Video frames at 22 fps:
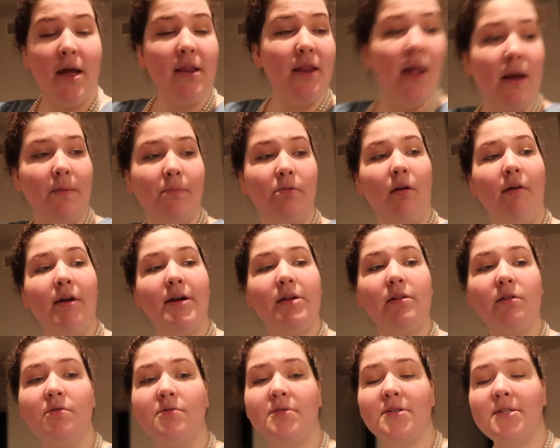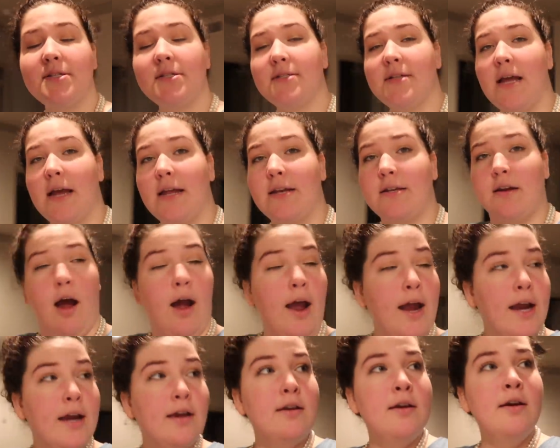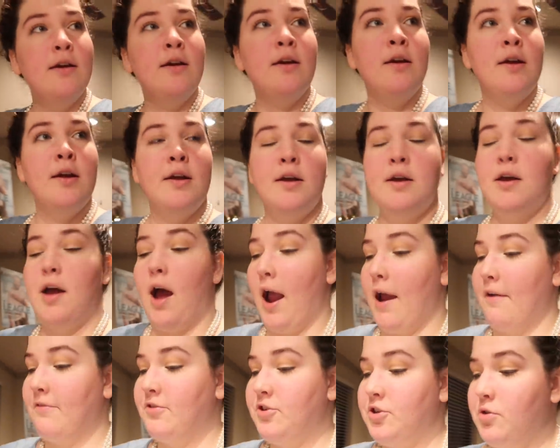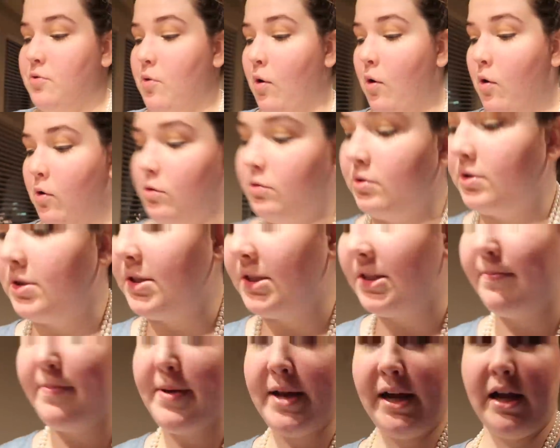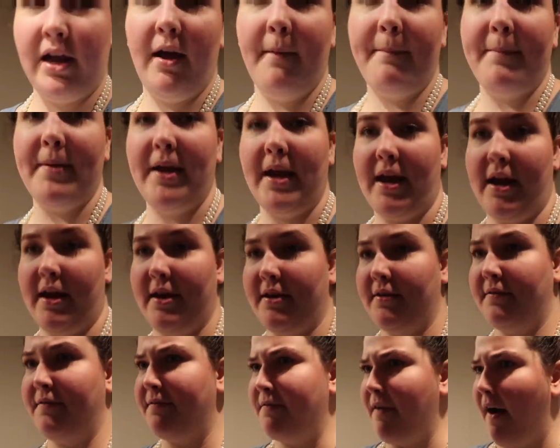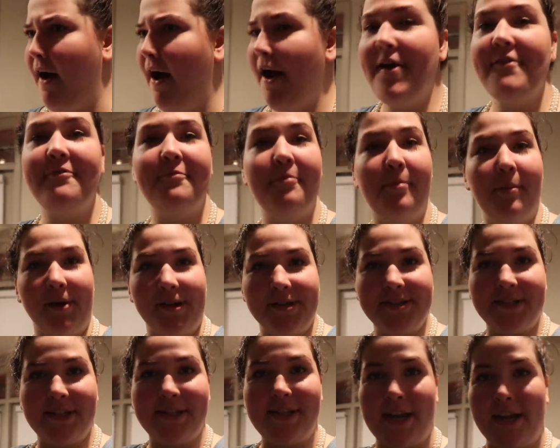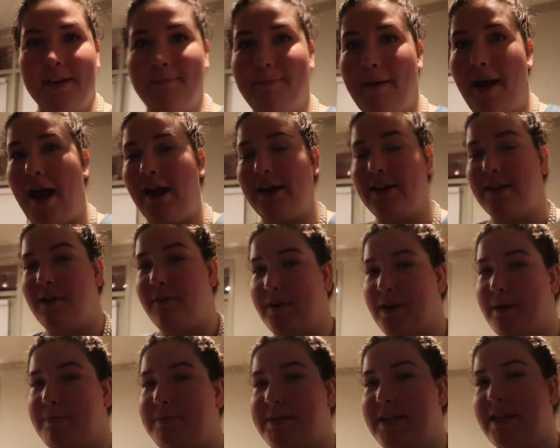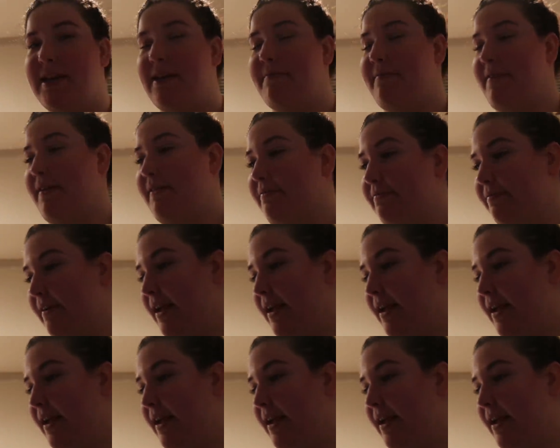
My library closes at nine. I have two holds to pick up and five books to take back now that I'm DNFing